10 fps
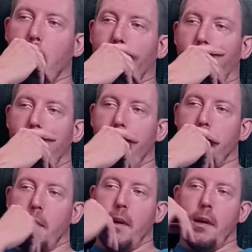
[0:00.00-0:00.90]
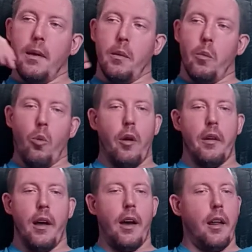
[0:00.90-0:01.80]
like, then one
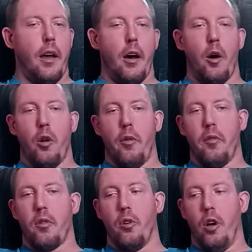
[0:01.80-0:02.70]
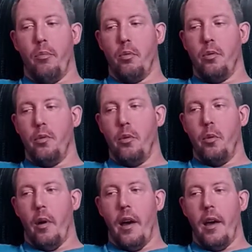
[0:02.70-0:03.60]
night out of a clear
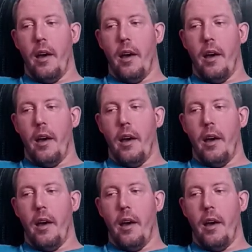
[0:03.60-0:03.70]
blue, I